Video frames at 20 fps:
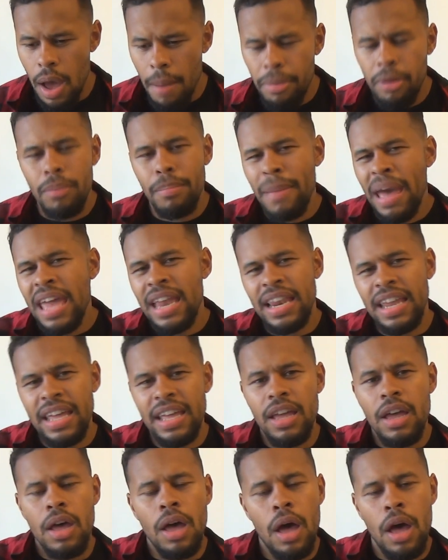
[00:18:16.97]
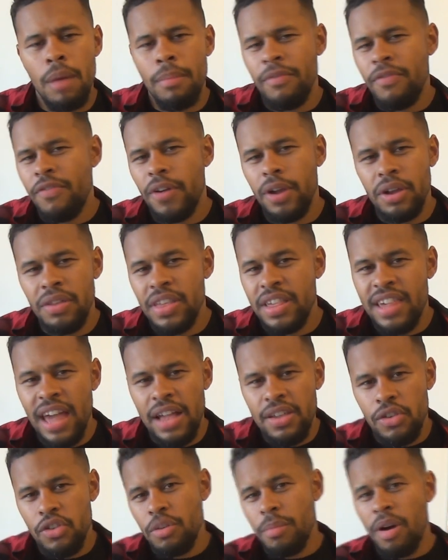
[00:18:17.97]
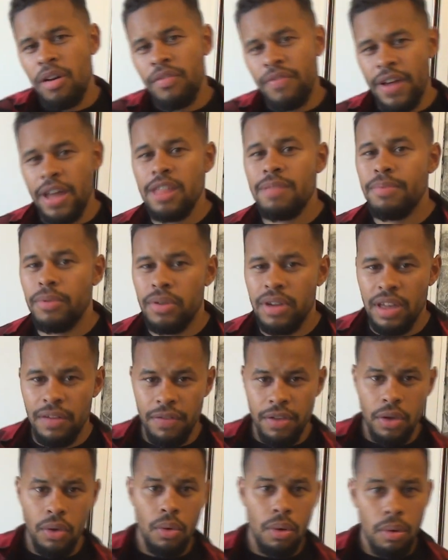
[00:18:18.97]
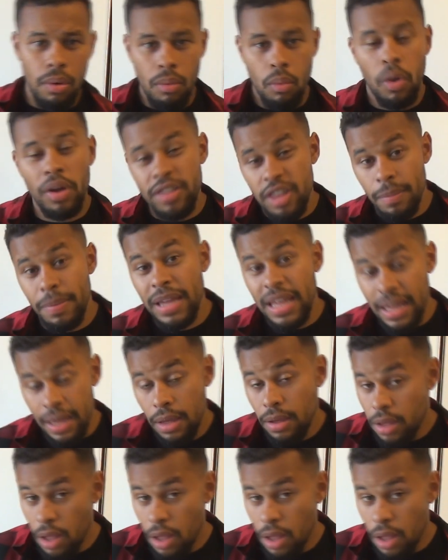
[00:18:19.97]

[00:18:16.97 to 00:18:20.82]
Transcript: But mainly follow the Chad and Jamal Facebook if you want to be,